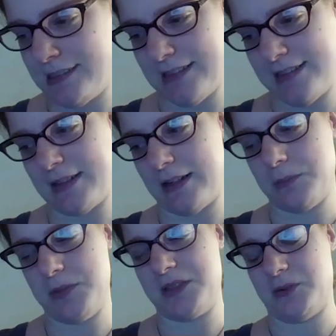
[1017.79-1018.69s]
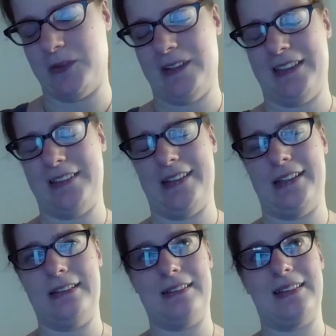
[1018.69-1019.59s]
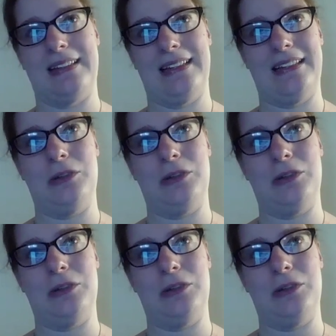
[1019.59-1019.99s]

a sob story like like